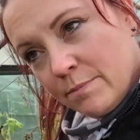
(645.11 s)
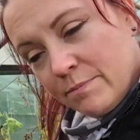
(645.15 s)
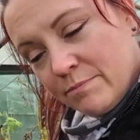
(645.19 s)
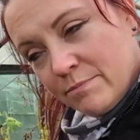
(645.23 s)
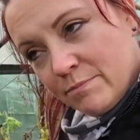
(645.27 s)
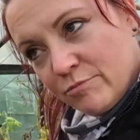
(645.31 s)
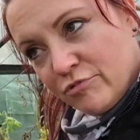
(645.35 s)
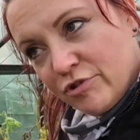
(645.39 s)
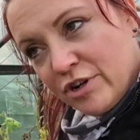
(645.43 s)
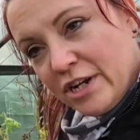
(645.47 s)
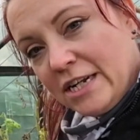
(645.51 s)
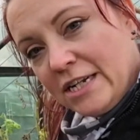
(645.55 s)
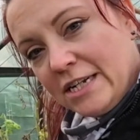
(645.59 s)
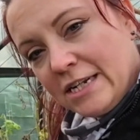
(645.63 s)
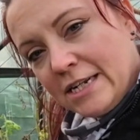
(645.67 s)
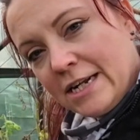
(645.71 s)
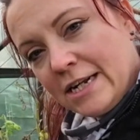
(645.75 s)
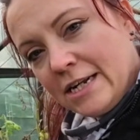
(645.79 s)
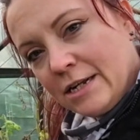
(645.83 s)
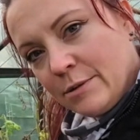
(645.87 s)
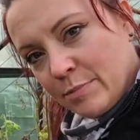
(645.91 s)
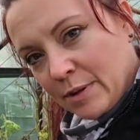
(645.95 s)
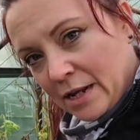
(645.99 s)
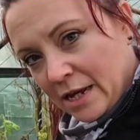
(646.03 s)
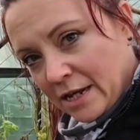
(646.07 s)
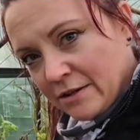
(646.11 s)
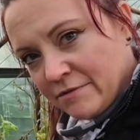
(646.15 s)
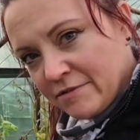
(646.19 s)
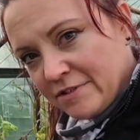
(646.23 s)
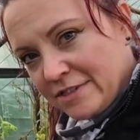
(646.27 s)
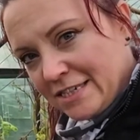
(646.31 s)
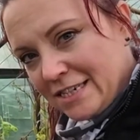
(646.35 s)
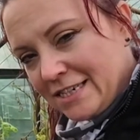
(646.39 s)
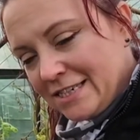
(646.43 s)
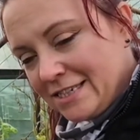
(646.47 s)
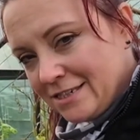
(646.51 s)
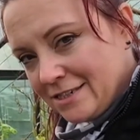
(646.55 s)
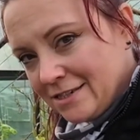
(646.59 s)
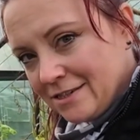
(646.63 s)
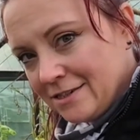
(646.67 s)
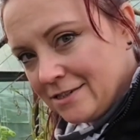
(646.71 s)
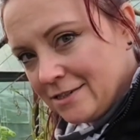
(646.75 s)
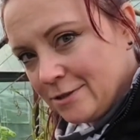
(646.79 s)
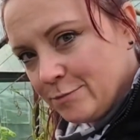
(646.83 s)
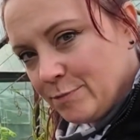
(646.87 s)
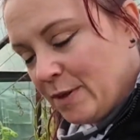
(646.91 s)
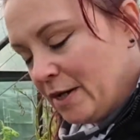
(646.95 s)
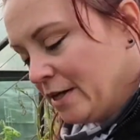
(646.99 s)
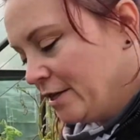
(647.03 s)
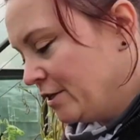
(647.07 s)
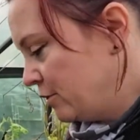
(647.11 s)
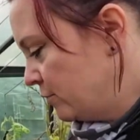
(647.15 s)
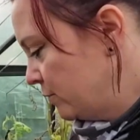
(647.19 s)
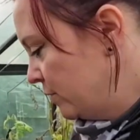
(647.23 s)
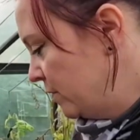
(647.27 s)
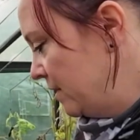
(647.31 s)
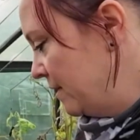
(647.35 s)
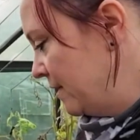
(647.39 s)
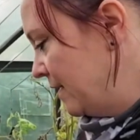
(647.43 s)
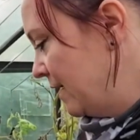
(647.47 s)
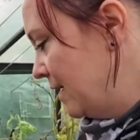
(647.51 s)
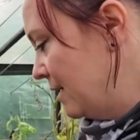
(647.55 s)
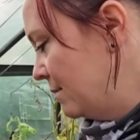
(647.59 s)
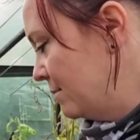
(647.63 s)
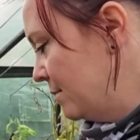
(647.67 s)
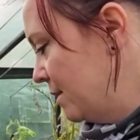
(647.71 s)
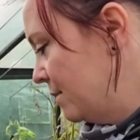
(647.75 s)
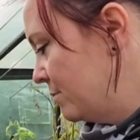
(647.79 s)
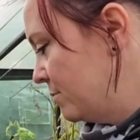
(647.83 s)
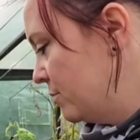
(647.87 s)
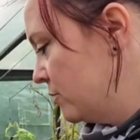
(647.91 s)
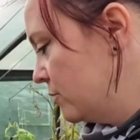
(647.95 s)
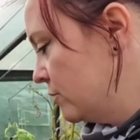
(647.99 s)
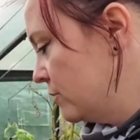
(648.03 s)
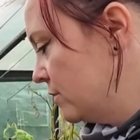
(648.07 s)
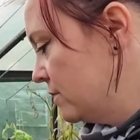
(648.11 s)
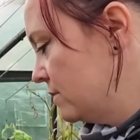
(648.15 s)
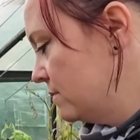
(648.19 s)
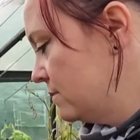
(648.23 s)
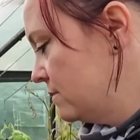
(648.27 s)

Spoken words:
breeding any blight resistance by doing that, am I? But